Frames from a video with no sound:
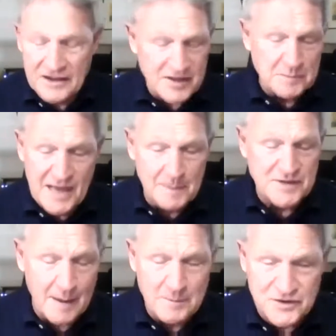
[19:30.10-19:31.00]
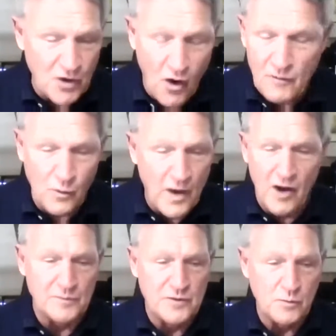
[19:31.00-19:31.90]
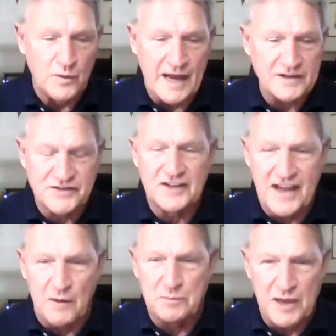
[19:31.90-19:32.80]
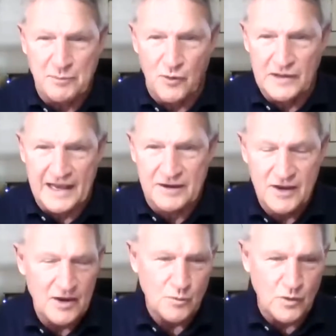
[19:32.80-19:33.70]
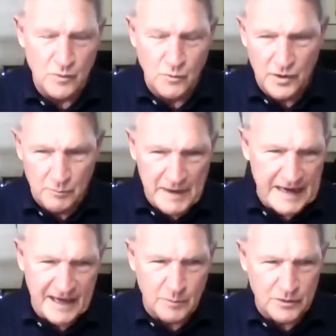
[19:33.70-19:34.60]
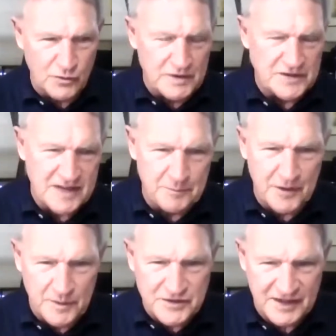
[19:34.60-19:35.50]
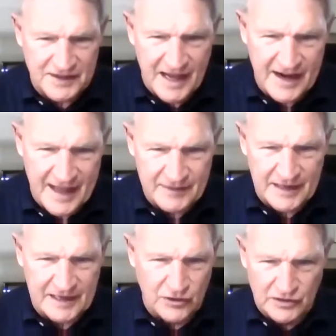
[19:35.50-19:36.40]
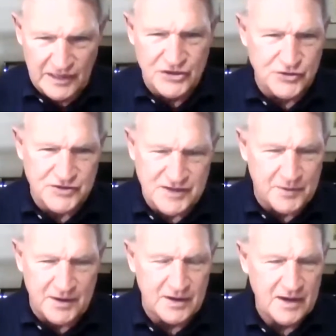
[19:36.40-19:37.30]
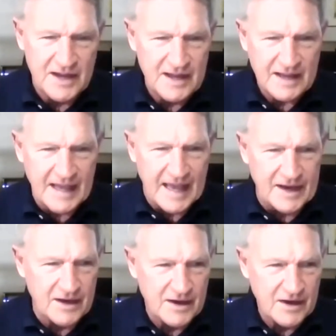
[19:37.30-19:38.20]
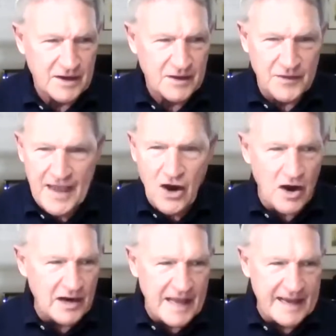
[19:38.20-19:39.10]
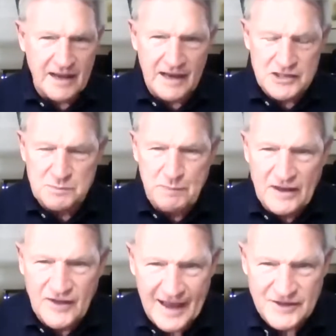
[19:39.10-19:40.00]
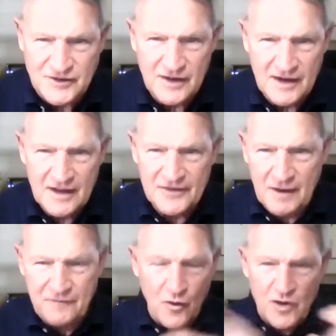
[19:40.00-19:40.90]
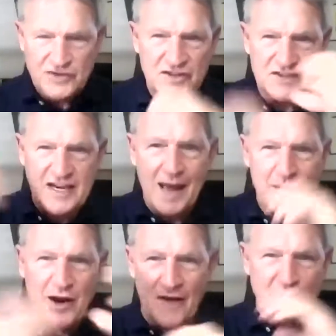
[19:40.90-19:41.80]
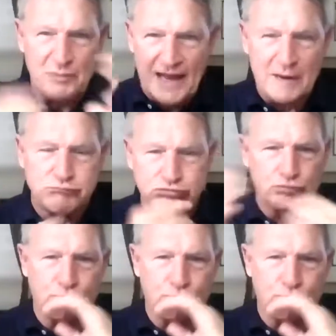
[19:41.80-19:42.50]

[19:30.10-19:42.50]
Sometimes I'm just overwhelmed when I sit down with people, like we're meeting and we're doing something. We sit down and have a little lunch or something, and they are like a speed test. The food is just coming off the plate.